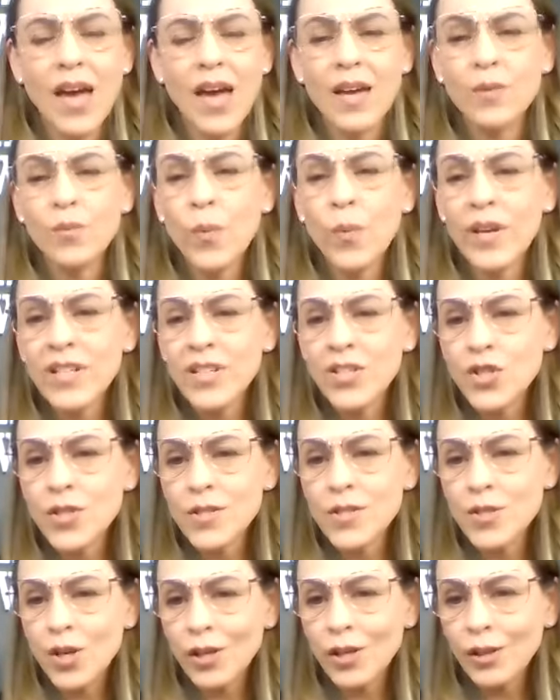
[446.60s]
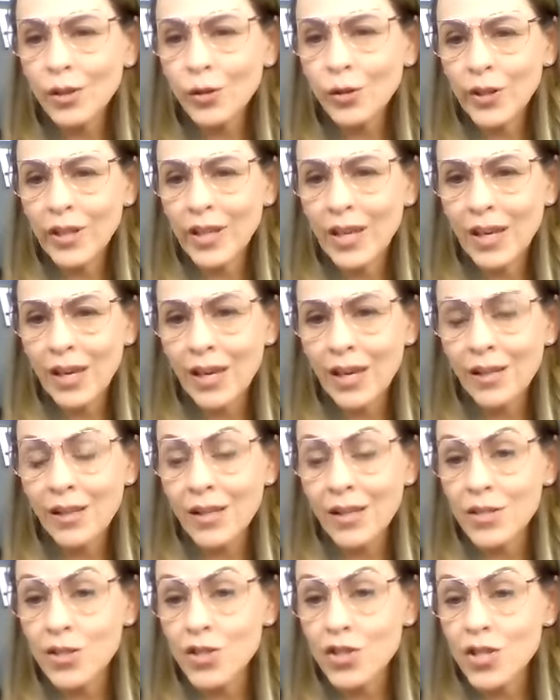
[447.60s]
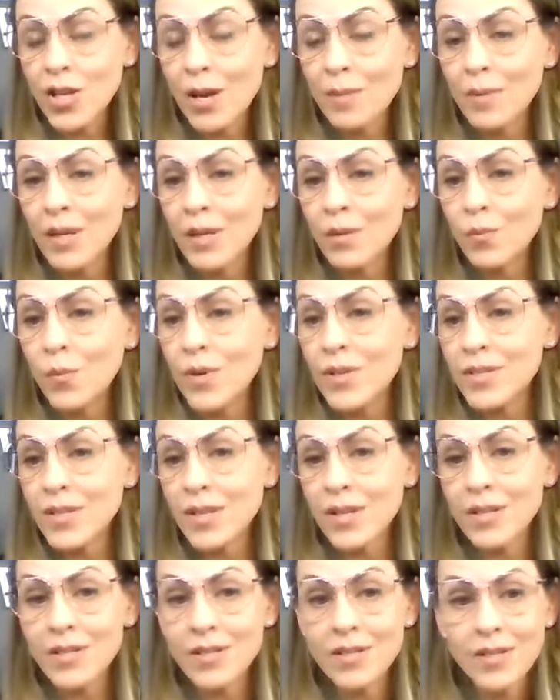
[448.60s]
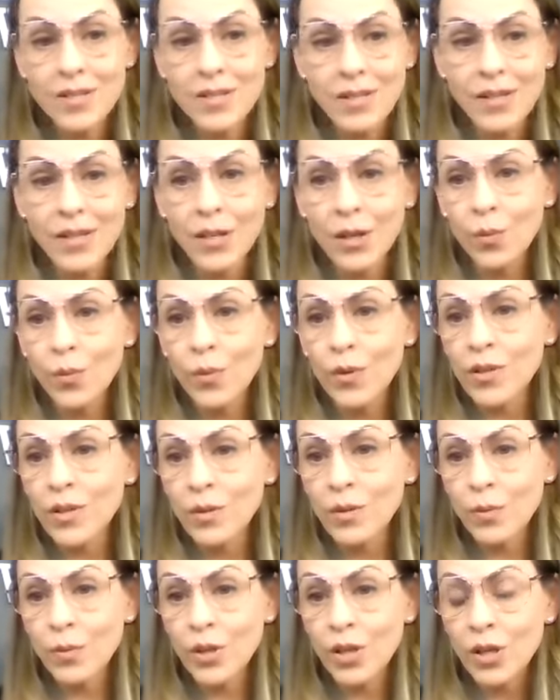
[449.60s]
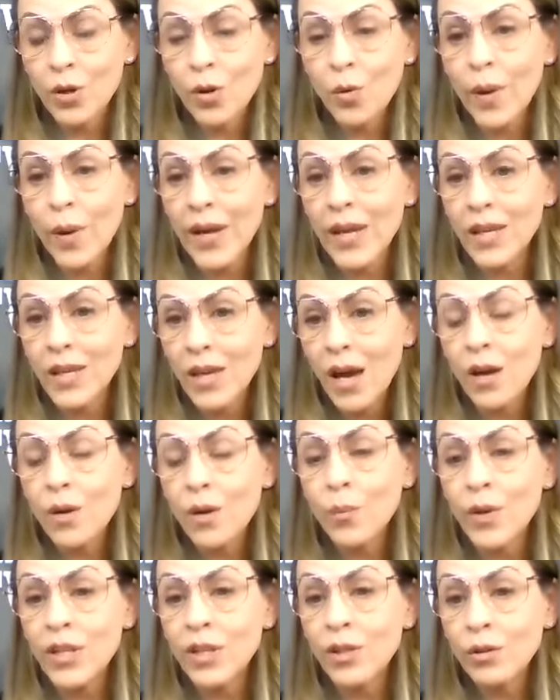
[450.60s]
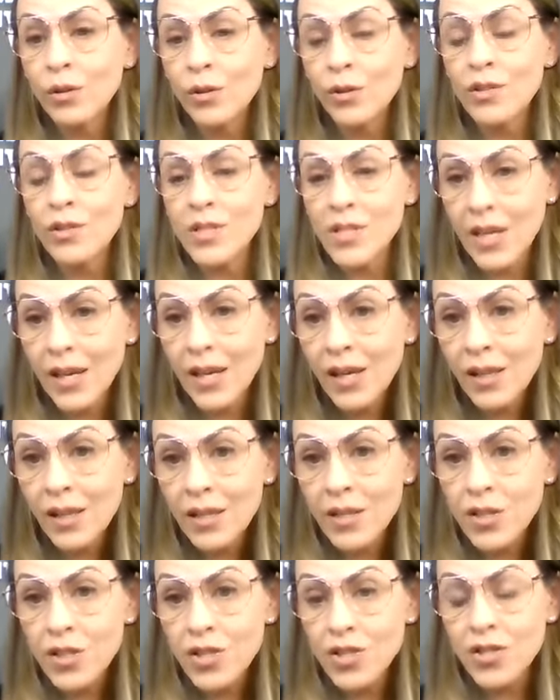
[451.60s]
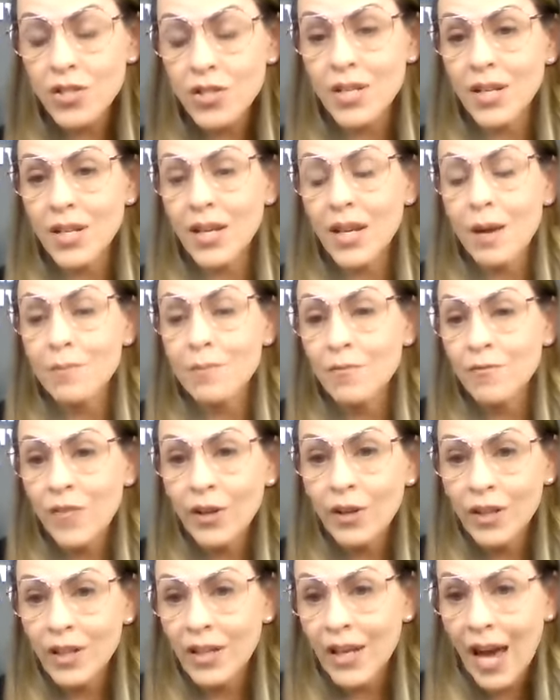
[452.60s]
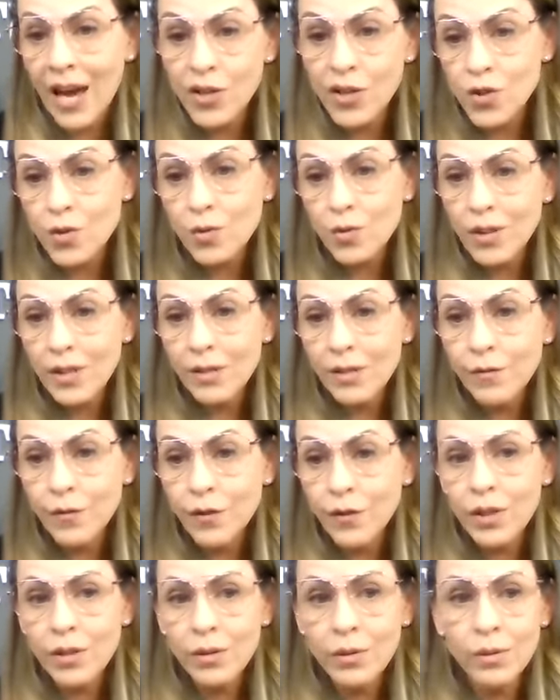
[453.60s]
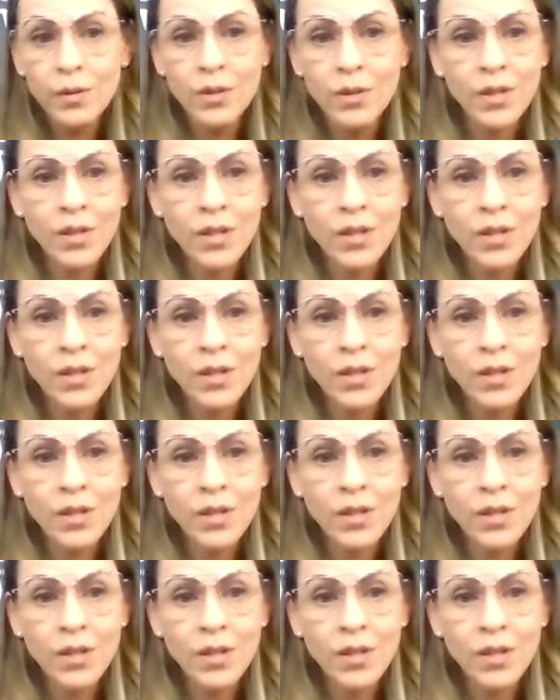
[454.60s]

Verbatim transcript: And when did you start learning English? I mean, was it, you know, were, were you quite young when you learned English? Did it come very naturally for you?